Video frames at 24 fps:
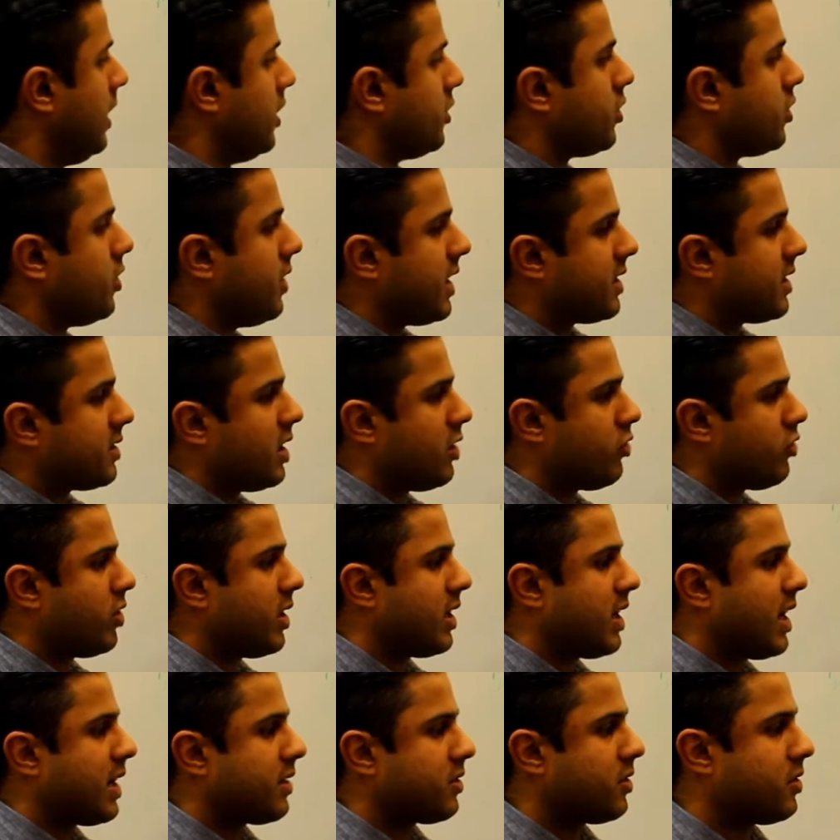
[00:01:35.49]
So
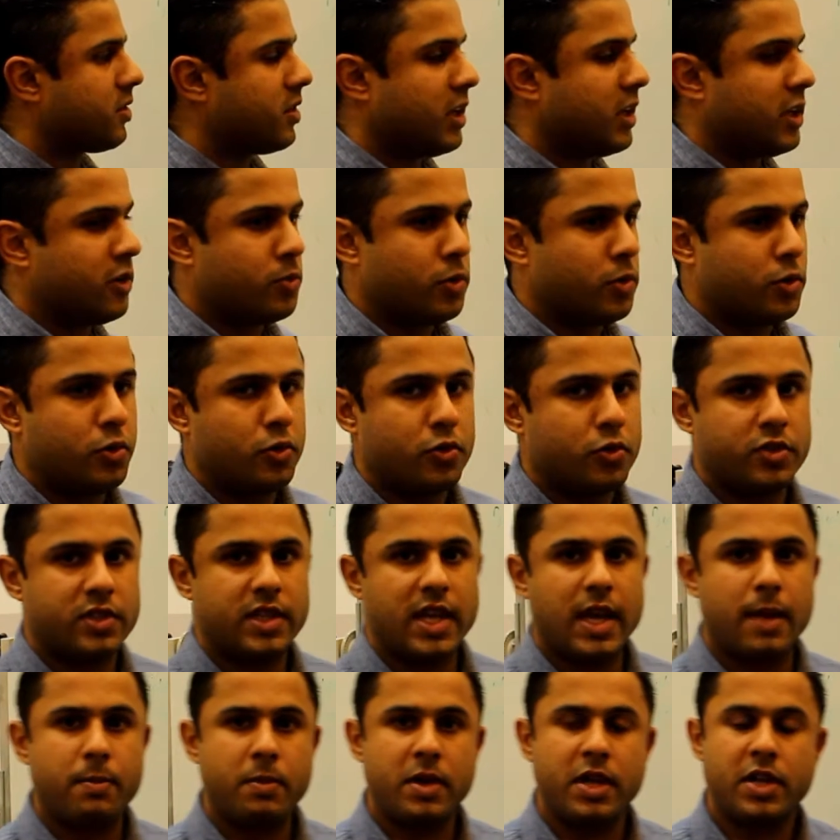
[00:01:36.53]
eccentric exercise will cause
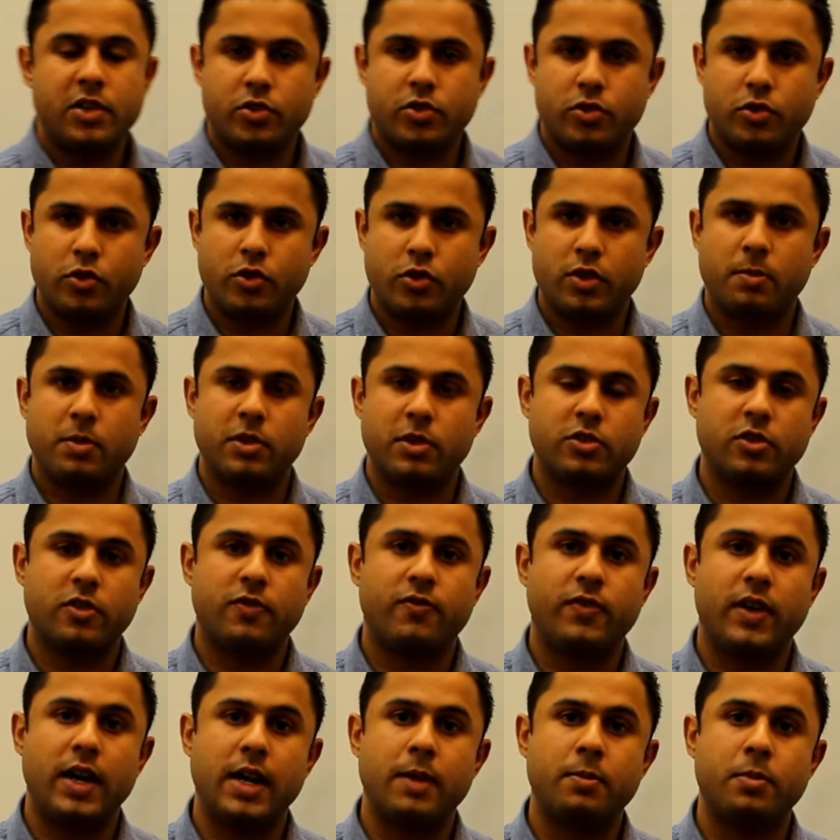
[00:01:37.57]
damage to the muscle
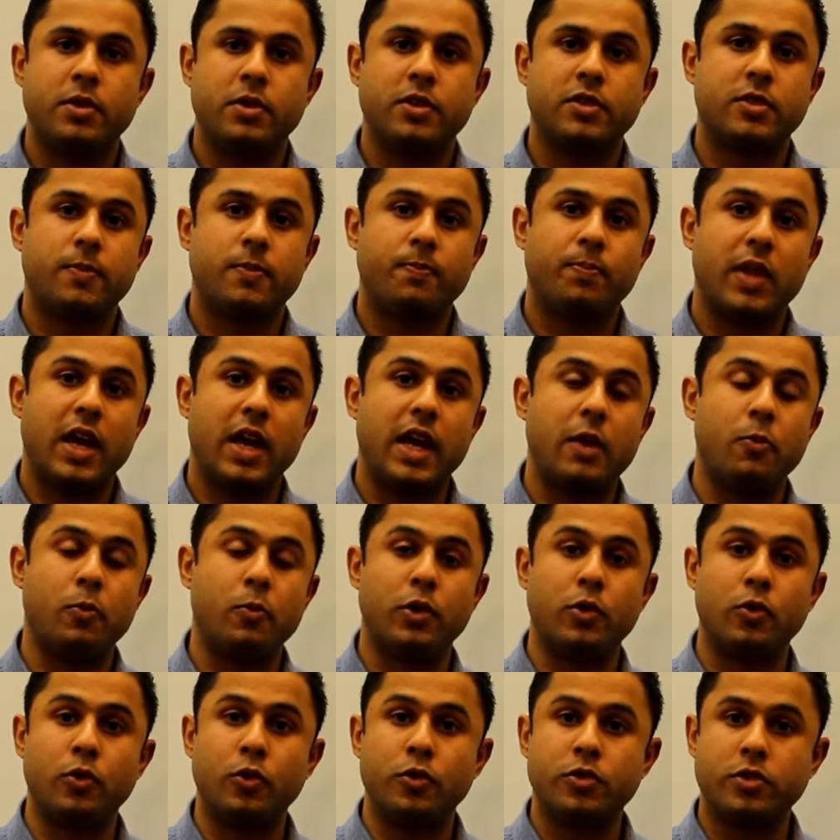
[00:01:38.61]
fibers, and it
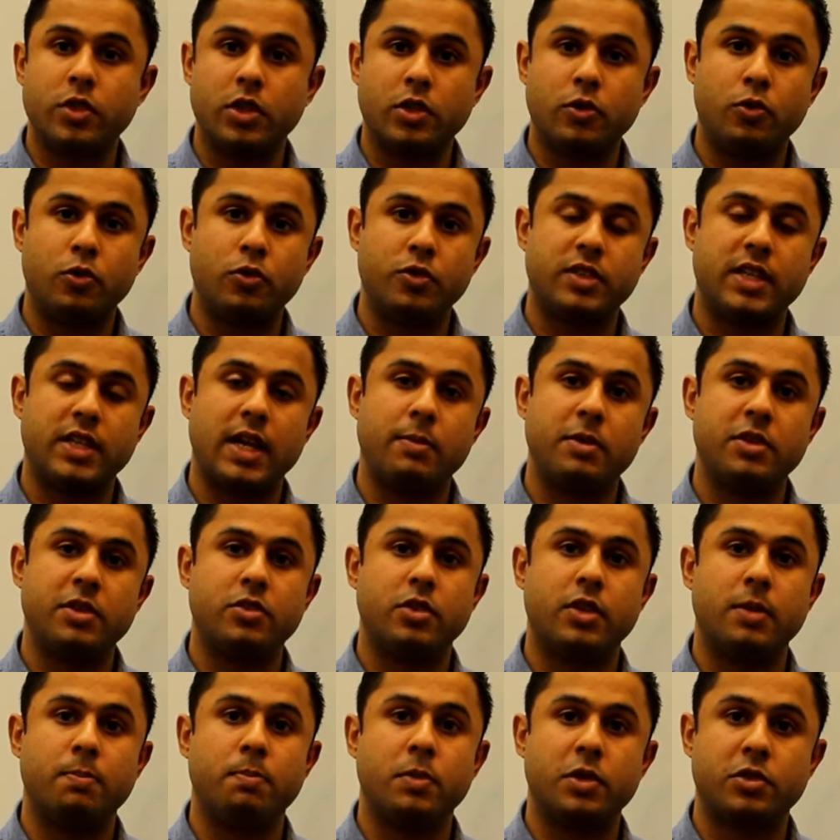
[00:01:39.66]
will also cause damage
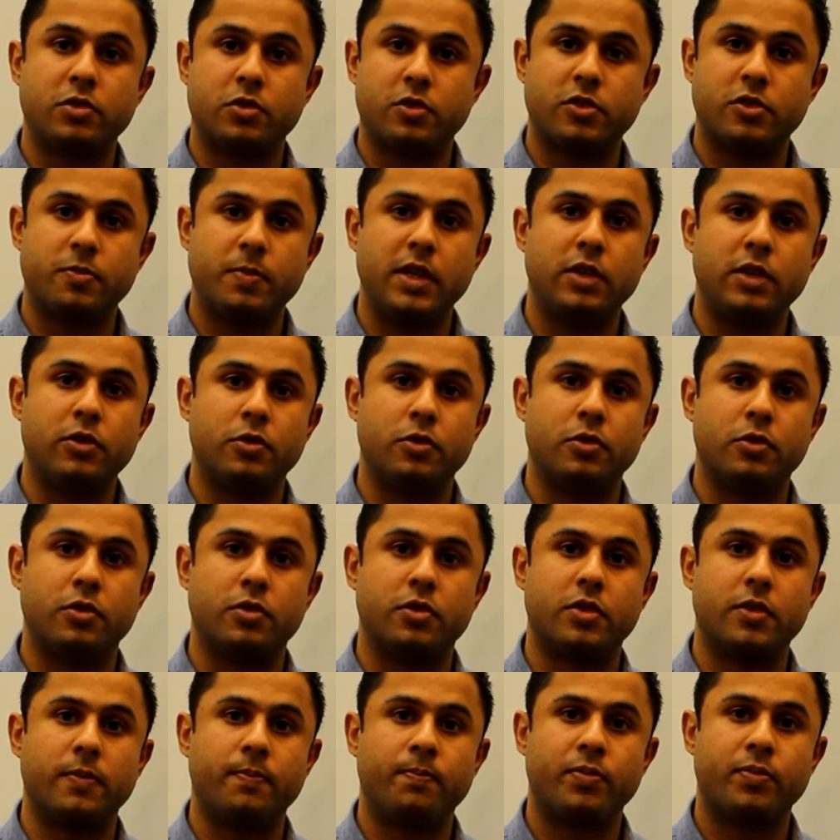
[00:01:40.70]
to the muscle
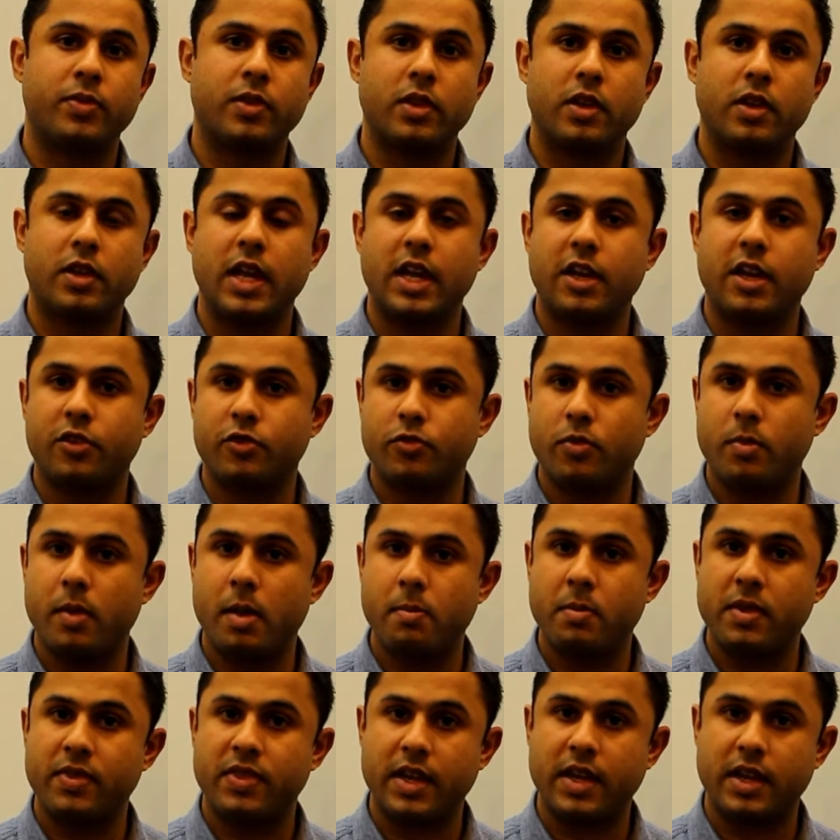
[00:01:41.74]
spindles. Okay, because
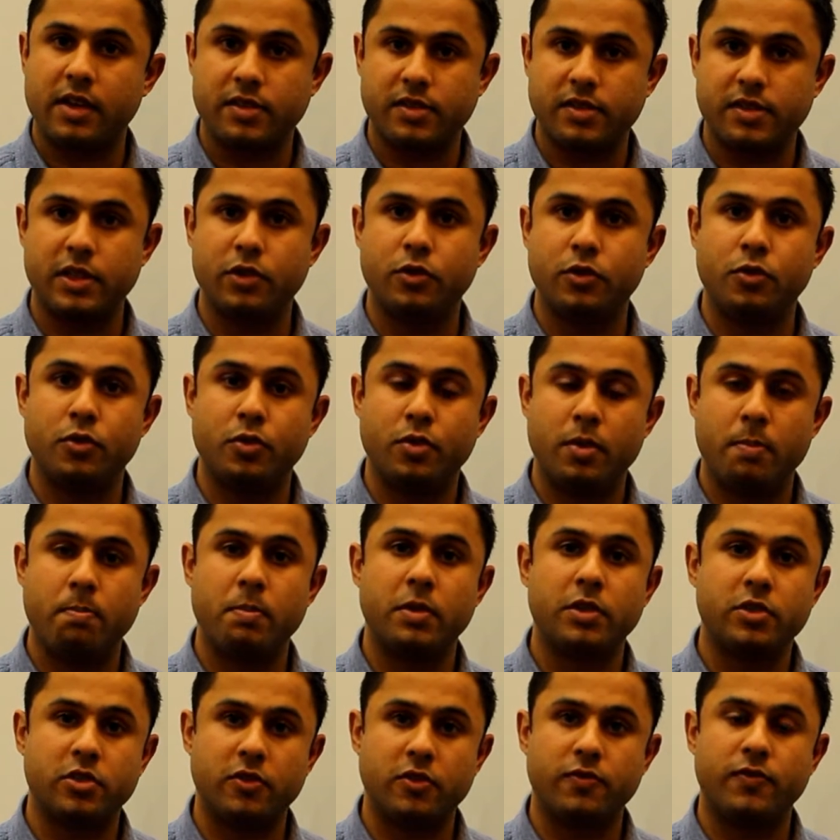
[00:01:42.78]
remember, they are still
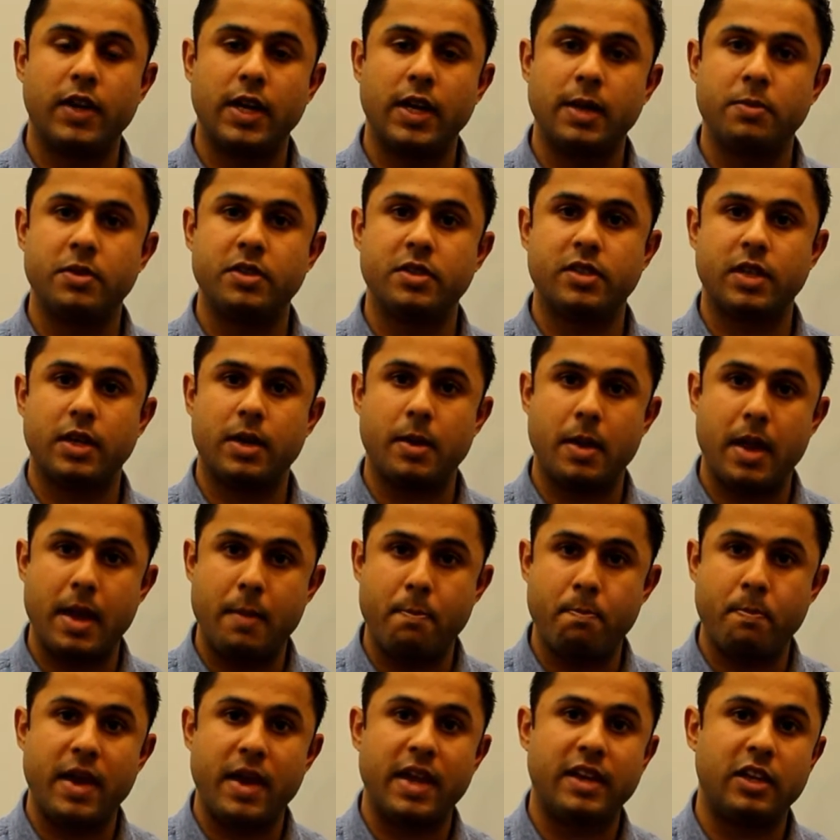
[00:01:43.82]
muscle fibers that are
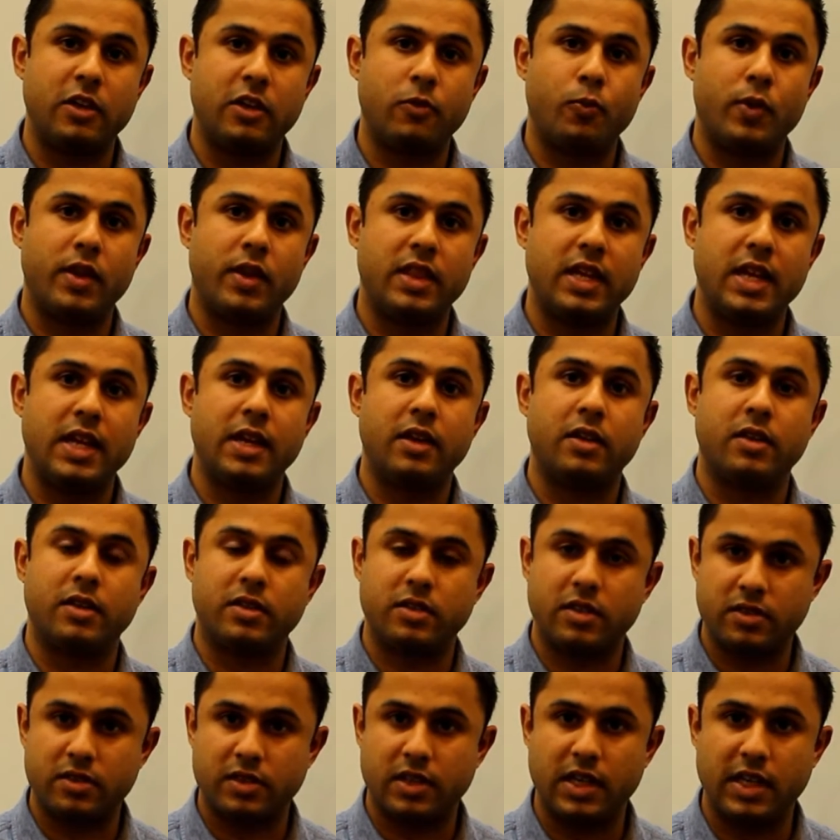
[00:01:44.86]
embedded
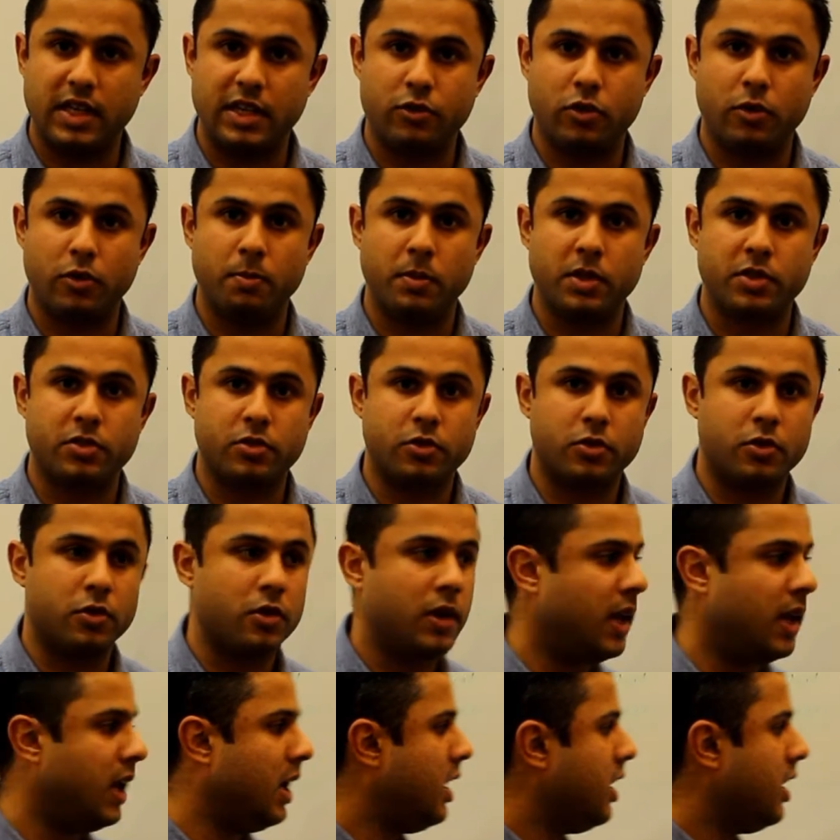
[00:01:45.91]
within the skeletal
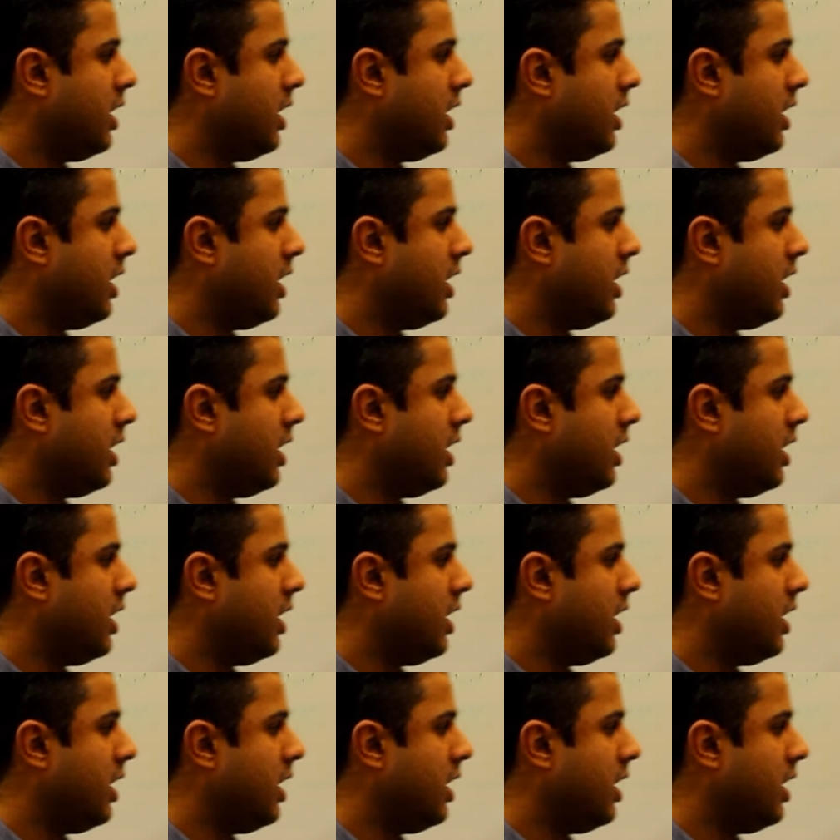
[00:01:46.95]
muscle.